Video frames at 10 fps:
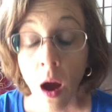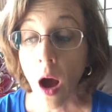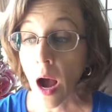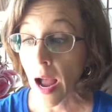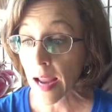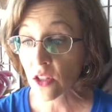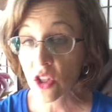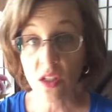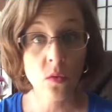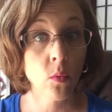I
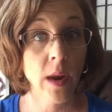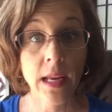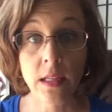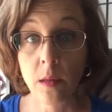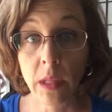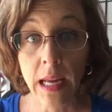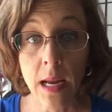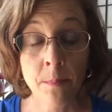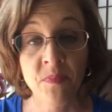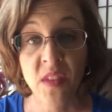just
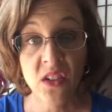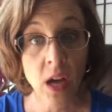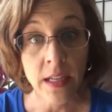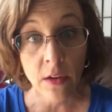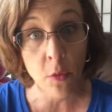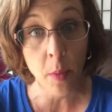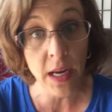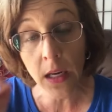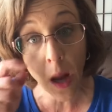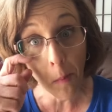randomly assigned
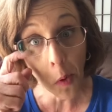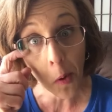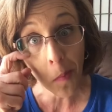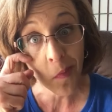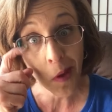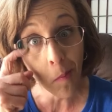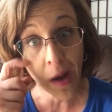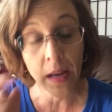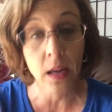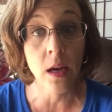everybody a number on
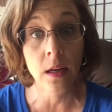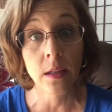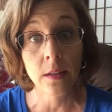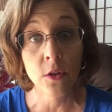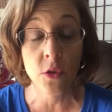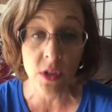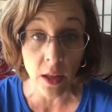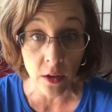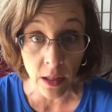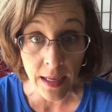my uh, uh,
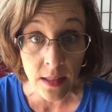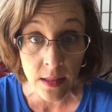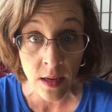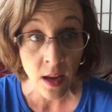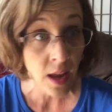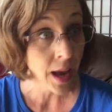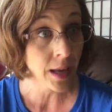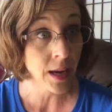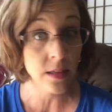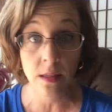newsletter list,
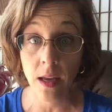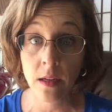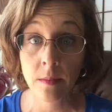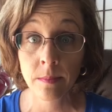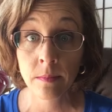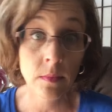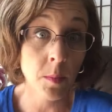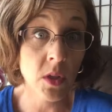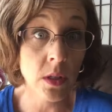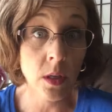and I decided
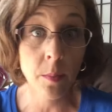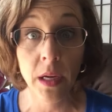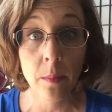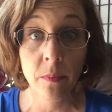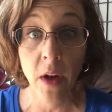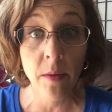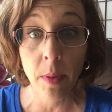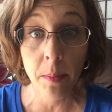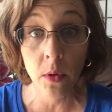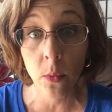I'm just gonna pick five
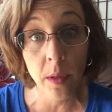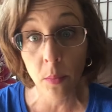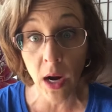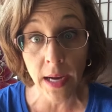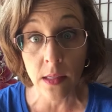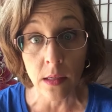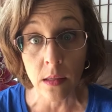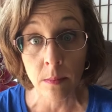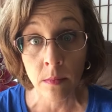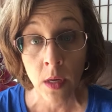people to win prizes.